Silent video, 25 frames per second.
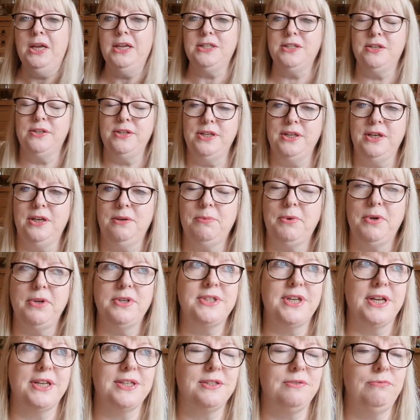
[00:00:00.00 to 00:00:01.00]
So I think I'm
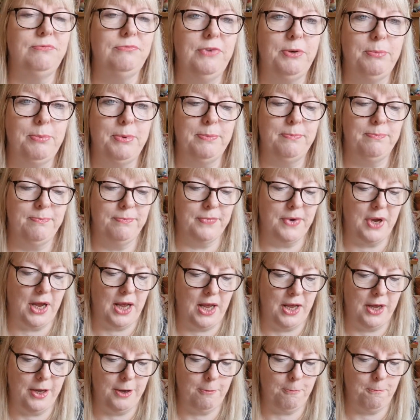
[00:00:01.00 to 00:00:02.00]
going to get some ribbon.
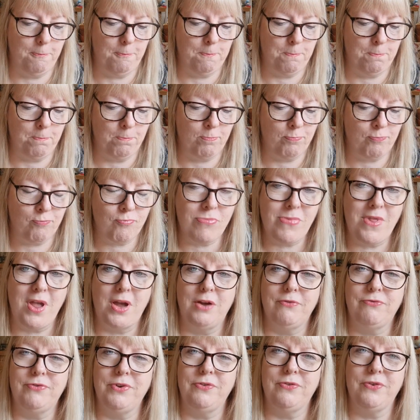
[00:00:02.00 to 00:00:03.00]

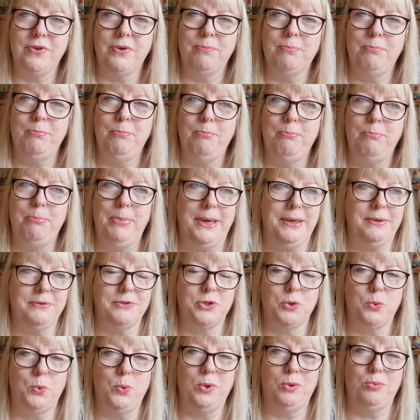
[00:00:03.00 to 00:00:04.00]
I've never
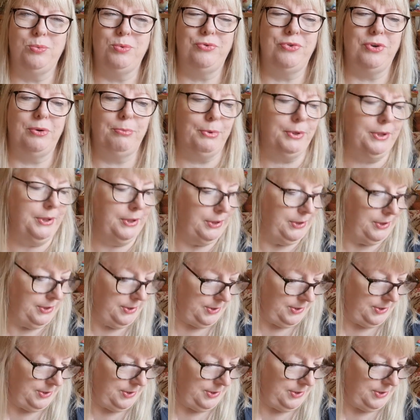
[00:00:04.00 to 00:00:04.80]
bound a quilt with ribbon,